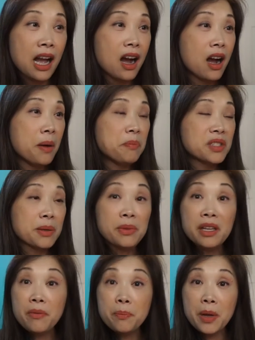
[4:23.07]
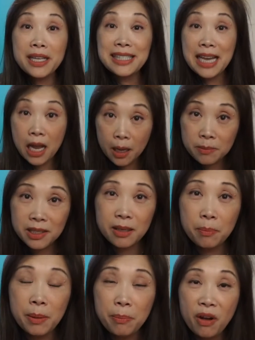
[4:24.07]
Um, some of the attempts
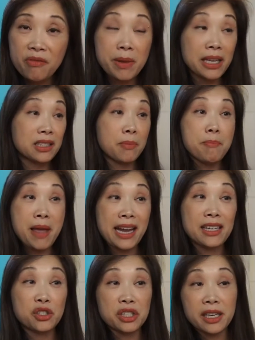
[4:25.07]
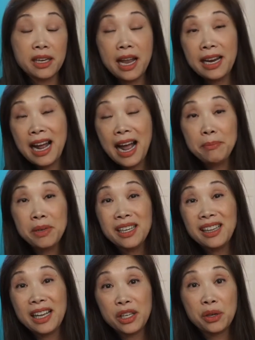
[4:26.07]
that people have made to manage it. And I'm going
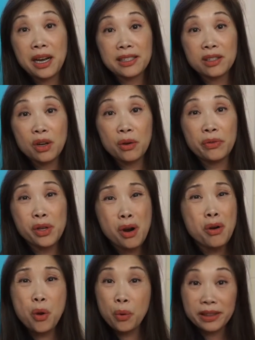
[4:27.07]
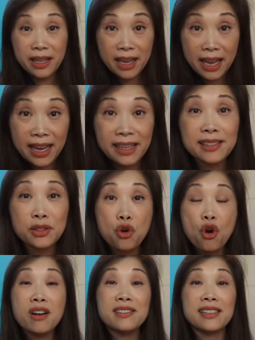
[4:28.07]
to let you guys know, if you don't know what the heck is
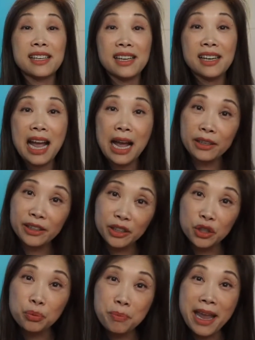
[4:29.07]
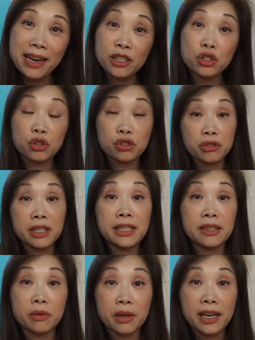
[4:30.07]
causing it, how do you manage or treat
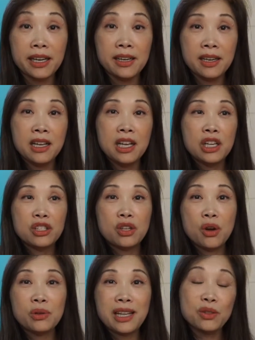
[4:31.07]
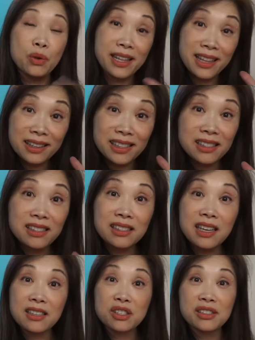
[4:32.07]
it, right? So that's why I think this
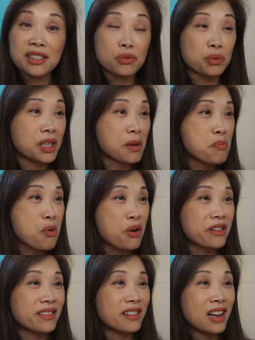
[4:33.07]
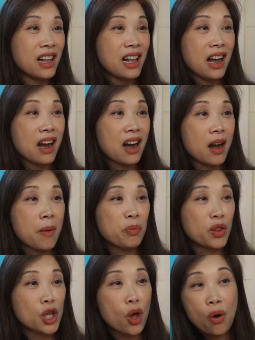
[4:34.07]
discussion is really important.
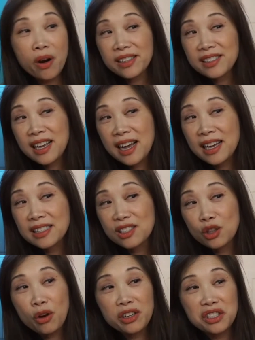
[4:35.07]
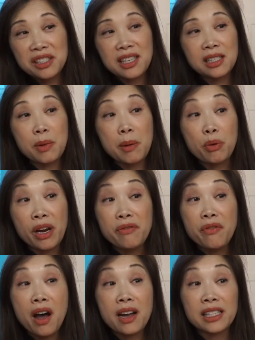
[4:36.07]
Um, Laura says, Laura G says, my
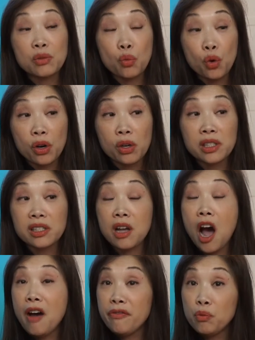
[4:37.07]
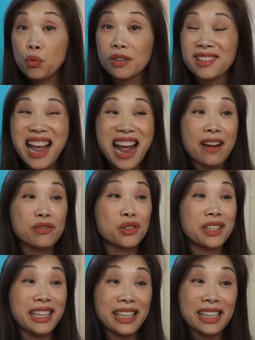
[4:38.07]
brain fog is worse, often worse
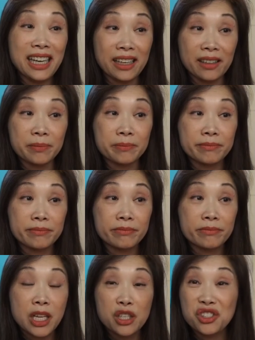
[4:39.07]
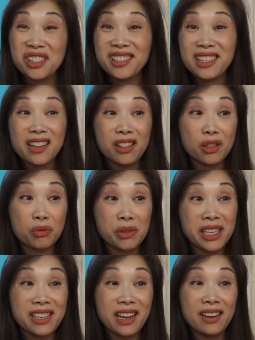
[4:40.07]
after eating. She's done
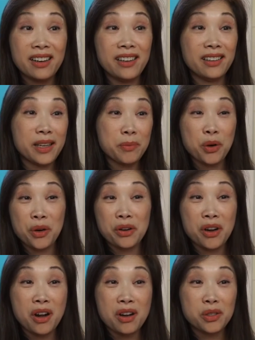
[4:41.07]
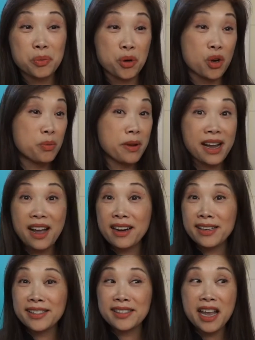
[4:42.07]
three gut healing protocols,
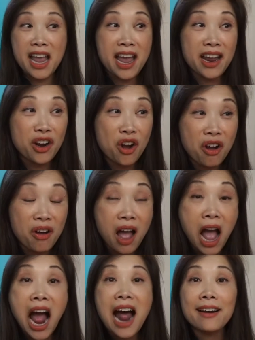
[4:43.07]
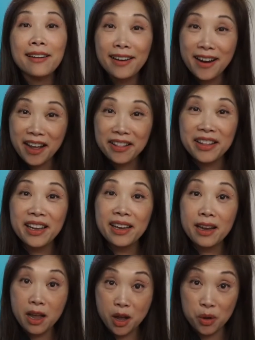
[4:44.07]
probiotics and all,
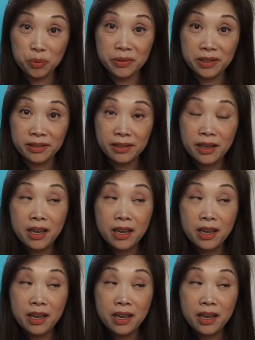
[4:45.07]
nothing helps.